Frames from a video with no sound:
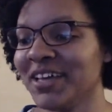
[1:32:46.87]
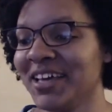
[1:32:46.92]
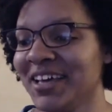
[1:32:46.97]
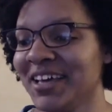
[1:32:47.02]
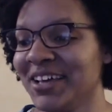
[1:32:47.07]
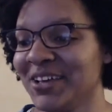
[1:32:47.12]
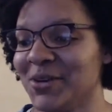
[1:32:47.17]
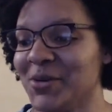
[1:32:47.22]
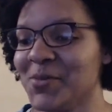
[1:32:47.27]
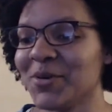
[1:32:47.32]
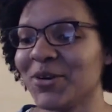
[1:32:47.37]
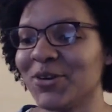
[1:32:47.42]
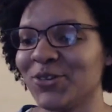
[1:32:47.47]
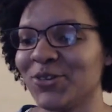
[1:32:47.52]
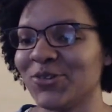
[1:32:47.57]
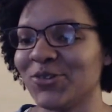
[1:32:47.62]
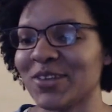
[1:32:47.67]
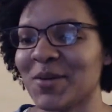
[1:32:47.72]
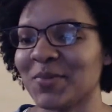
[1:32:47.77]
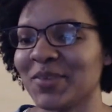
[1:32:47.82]
You better do
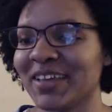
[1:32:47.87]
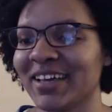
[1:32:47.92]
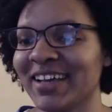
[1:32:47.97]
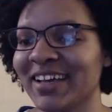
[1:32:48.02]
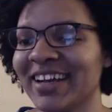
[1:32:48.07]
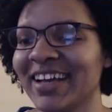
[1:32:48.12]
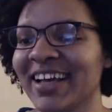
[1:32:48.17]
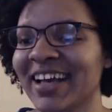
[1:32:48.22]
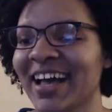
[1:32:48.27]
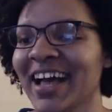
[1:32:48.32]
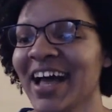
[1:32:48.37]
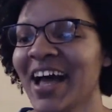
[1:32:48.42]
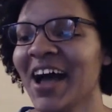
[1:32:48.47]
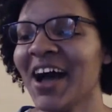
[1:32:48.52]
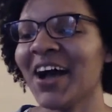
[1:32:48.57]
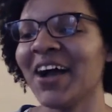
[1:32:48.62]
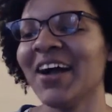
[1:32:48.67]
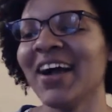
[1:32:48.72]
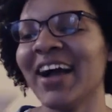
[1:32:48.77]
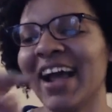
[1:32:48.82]
something.
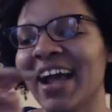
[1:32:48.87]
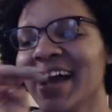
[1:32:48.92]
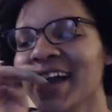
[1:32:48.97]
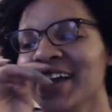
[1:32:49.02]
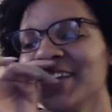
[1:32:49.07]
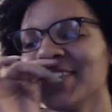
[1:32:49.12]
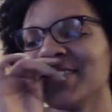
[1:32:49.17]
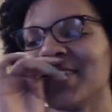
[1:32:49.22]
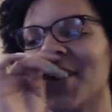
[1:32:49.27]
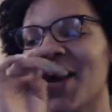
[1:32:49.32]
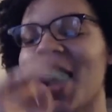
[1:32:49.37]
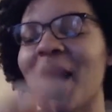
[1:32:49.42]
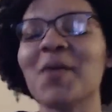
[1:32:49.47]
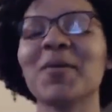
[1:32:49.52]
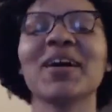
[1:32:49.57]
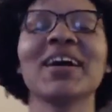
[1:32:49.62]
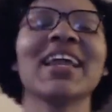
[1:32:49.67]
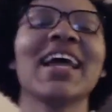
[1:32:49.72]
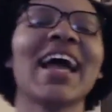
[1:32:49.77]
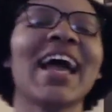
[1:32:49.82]
Okay, so I'm
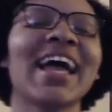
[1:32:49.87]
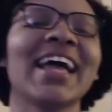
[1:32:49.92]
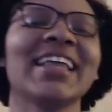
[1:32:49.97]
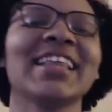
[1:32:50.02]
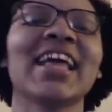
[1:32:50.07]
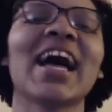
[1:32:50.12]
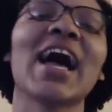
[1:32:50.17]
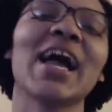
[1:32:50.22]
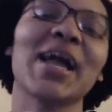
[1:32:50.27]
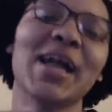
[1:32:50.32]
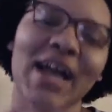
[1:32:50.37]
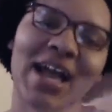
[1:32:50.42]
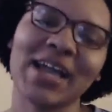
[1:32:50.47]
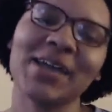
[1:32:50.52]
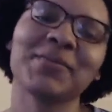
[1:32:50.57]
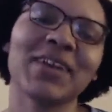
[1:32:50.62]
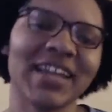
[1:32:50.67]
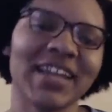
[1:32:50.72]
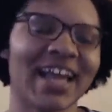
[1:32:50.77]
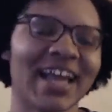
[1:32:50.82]
gonna end. I am
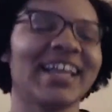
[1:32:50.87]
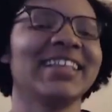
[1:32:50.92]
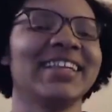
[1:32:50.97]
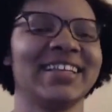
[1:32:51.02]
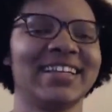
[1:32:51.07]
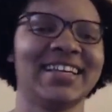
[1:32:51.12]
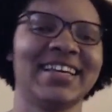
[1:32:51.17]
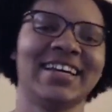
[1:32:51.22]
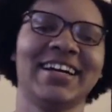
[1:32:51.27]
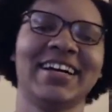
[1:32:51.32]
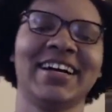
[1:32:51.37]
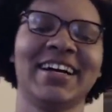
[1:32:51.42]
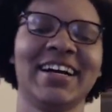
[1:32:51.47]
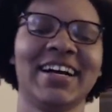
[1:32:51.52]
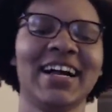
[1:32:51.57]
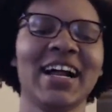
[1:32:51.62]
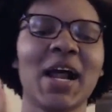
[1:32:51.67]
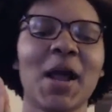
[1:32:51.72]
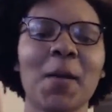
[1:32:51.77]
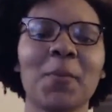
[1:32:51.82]
gonna end it
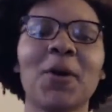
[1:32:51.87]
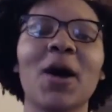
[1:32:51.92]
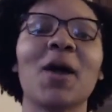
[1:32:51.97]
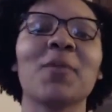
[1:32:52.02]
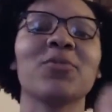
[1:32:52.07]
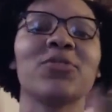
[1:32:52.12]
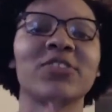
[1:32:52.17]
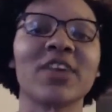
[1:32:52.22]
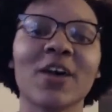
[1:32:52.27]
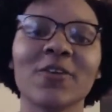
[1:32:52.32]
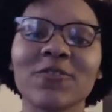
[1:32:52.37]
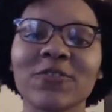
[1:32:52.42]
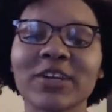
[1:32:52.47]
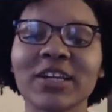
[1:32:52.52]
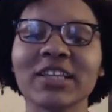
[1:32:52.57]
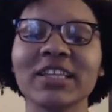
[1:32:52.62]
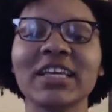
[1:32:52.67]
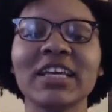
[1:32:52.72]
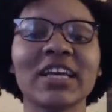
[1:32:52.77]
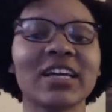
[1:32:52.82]
here, but I'm
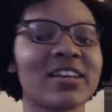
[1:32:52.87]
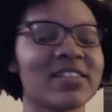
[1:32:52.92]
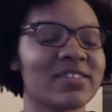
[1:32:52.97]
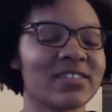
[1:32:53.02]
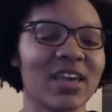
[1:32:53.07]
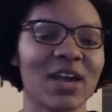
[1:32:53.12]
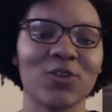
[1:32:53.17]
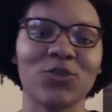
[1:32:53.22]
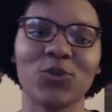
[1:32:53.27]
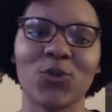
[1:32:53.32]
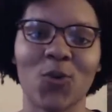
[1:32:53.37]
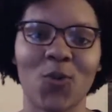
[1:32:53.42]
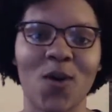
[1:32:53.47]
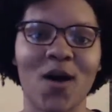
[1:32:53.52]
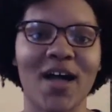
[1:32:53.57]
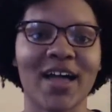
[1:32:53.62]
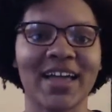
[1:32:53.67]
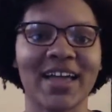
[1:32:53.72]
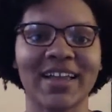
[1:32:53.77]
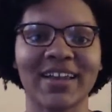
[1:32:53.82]
definitely gonna schedule
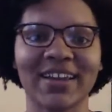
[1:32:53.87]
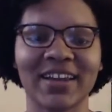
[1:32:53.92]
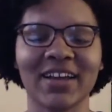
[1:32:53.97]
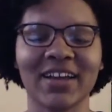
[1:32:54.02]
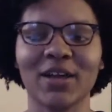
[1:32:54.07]
one